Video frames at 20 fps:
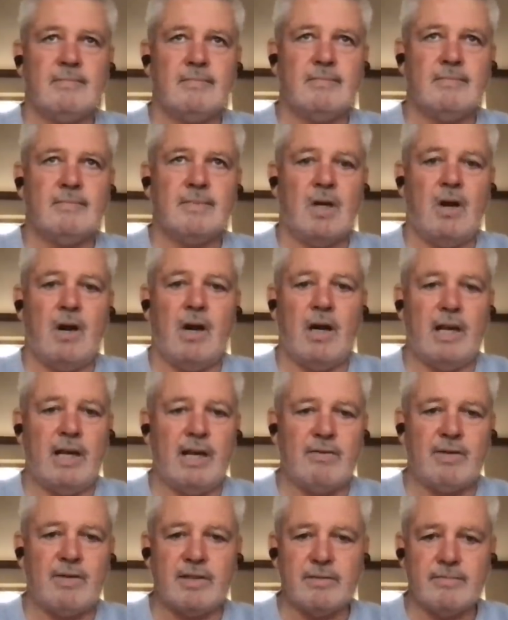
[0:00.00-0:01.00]
Oh, I
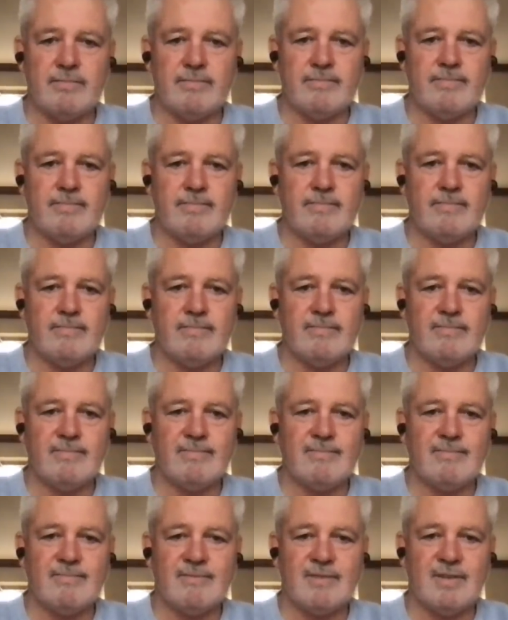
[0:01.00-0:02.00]
love it.
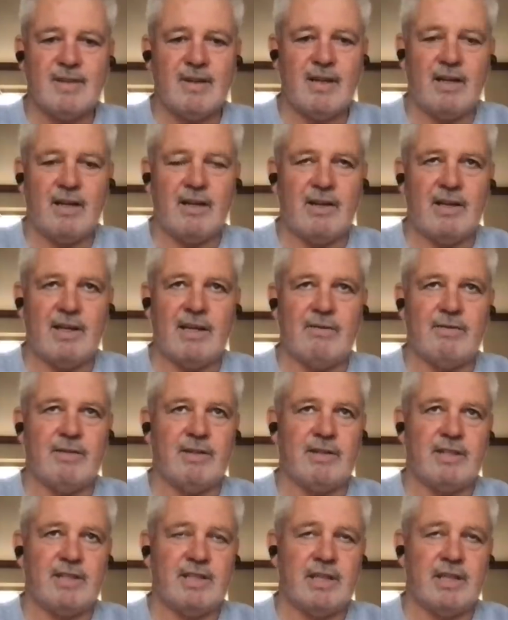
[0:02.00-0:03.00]
I, I love it.
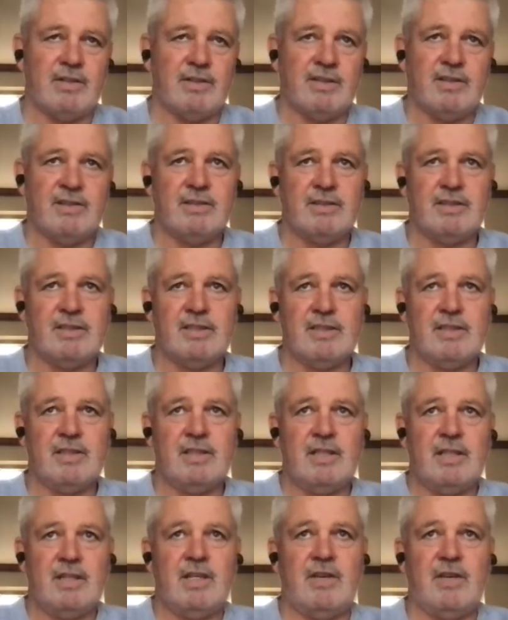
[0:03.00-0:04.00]
You know,
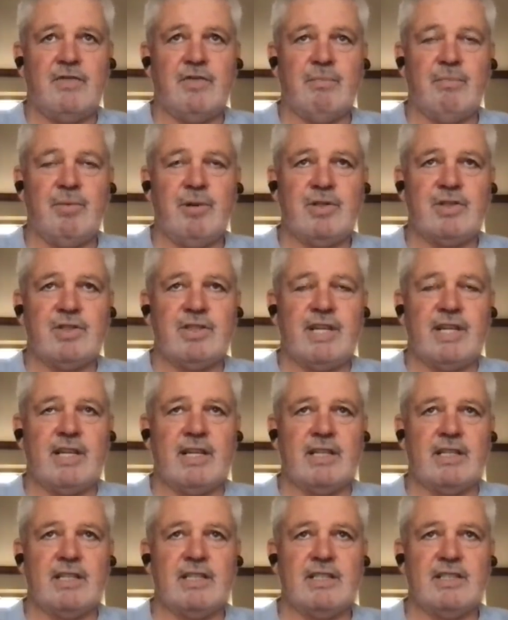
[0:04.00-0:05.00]
different
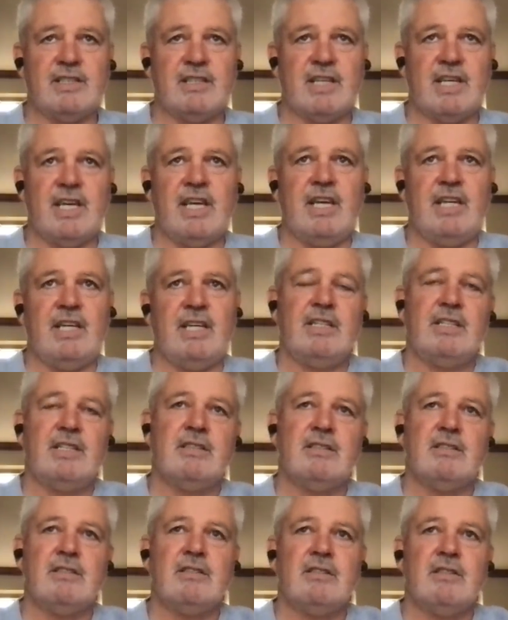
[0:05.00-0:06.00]
personalities again.
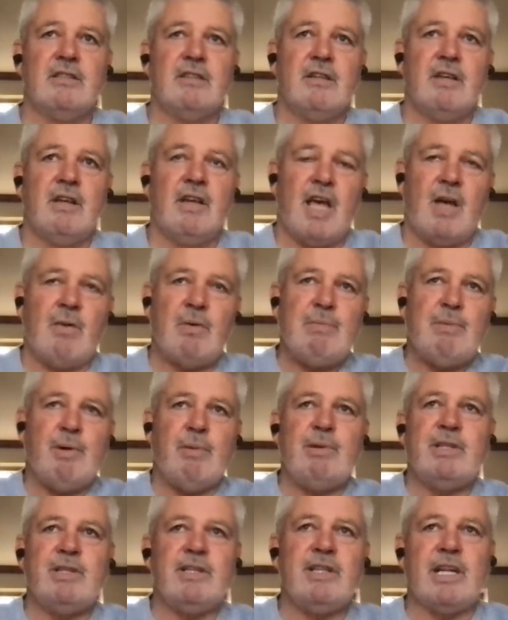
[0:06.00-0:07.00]
And we
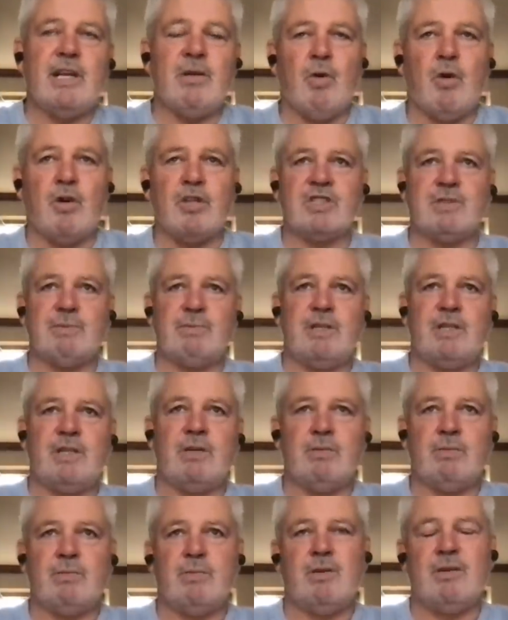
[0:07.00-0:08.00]
probably did that at Wasp, you
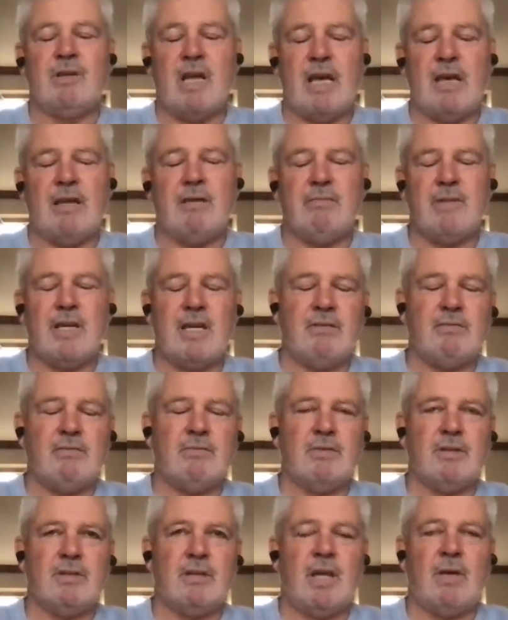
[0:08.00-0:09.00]
know, and, and,
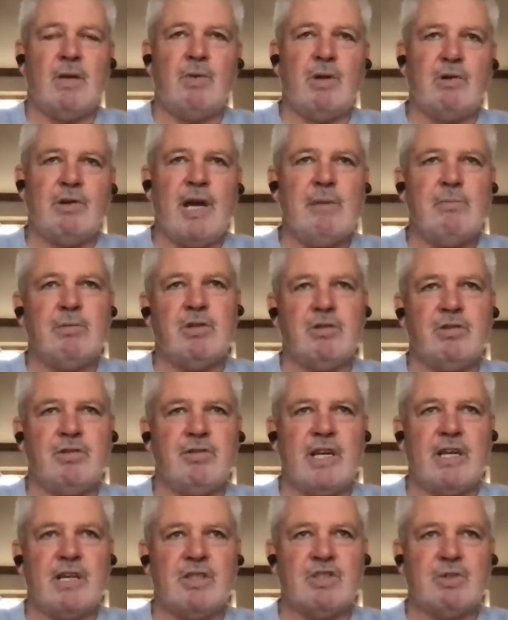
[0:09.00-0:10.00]
and we were able to do
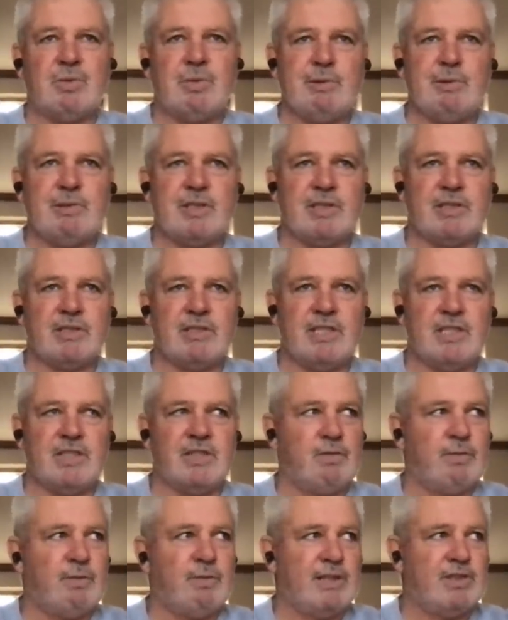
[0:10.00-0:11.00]
that because we were
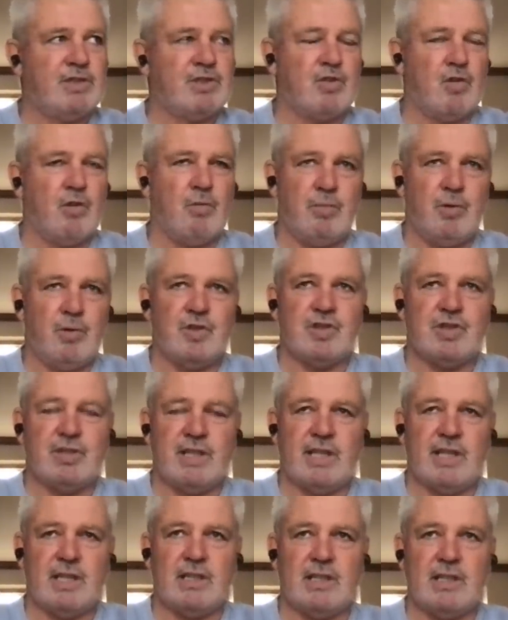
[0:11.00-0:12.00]
successful. We had strong
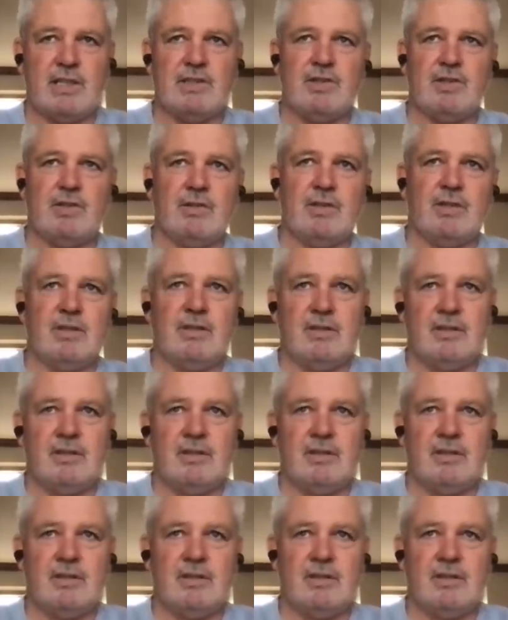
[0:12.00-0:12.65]
personalities who could,